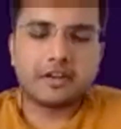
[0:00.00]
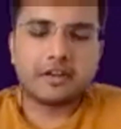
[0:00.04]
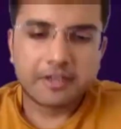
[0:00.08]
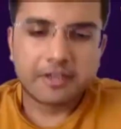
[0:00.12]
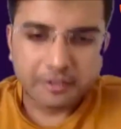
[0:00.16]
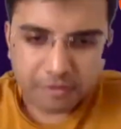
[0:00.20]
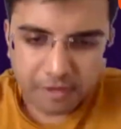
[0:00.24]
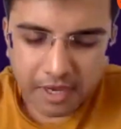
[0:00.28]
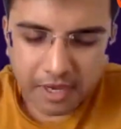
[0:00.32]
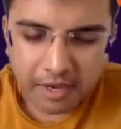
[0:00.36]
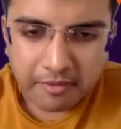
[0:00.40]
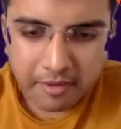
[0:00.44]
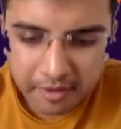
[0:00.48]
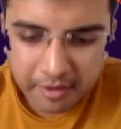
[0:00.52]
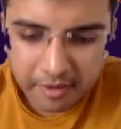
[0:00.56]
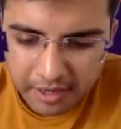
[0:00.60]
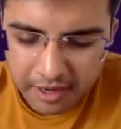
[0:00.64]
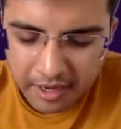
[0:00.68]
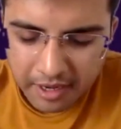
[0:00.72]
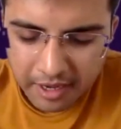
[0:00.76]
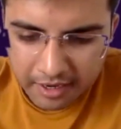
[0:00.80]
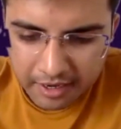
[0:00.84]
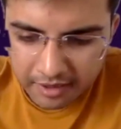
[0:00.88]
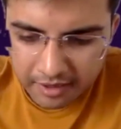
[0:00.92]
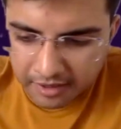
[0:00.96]
So
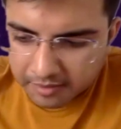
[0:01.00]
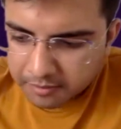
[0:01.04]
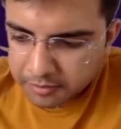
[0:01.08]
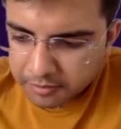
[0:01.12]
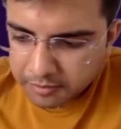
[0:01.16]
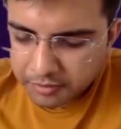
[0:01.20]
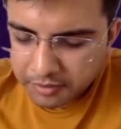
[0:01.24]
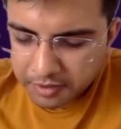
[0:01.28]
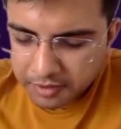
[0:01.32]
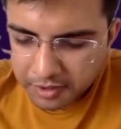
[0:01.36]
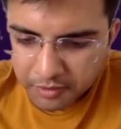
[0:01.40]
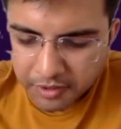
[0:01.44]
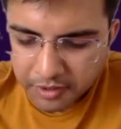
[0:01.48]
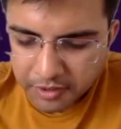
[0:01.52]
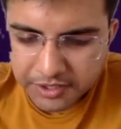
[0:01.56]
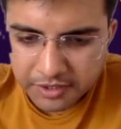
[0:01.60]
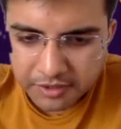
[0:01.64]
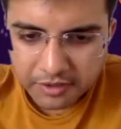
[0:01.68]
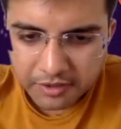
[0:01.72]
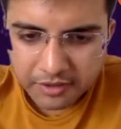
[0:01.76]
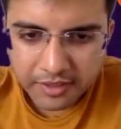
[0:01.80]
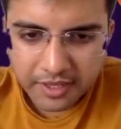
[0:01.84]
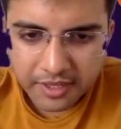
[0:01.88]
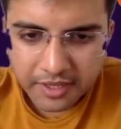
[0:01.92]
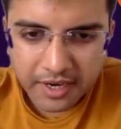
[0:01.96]
I'll come to a question
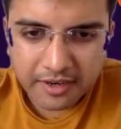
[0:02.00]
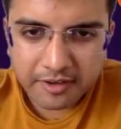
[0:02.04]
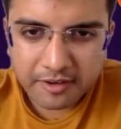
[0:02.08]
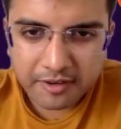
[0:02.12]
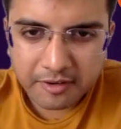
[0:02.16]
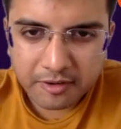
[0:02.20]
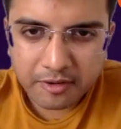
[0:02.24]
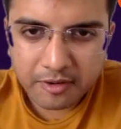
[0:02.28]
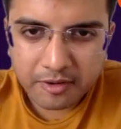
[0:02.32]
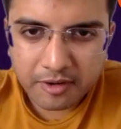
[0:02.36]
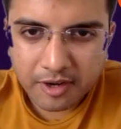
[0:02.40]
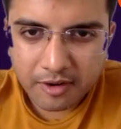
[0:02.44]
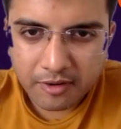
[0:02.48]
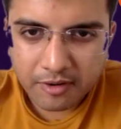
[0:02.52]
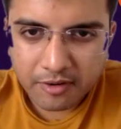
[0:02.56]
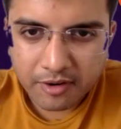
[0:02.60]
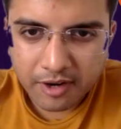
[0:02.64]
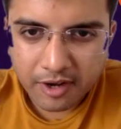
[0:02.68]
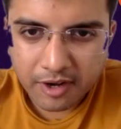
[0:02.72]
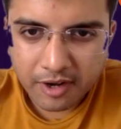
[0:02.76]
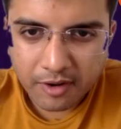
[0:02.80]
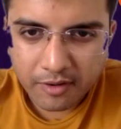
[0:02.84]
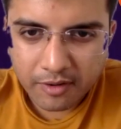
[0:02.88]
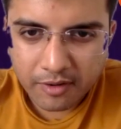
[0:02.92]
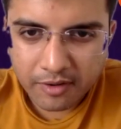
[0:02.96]
on that, on
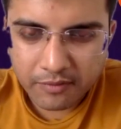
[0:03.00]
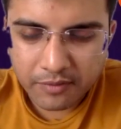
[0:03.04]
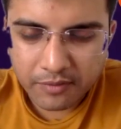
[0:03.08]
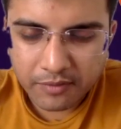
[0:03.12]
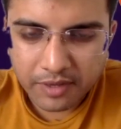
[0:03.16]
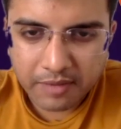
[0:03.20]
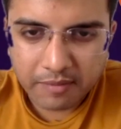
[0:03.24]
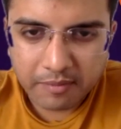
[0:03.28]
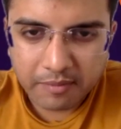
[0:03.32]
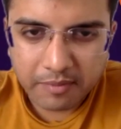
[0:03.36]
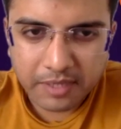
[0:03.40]
how we can bring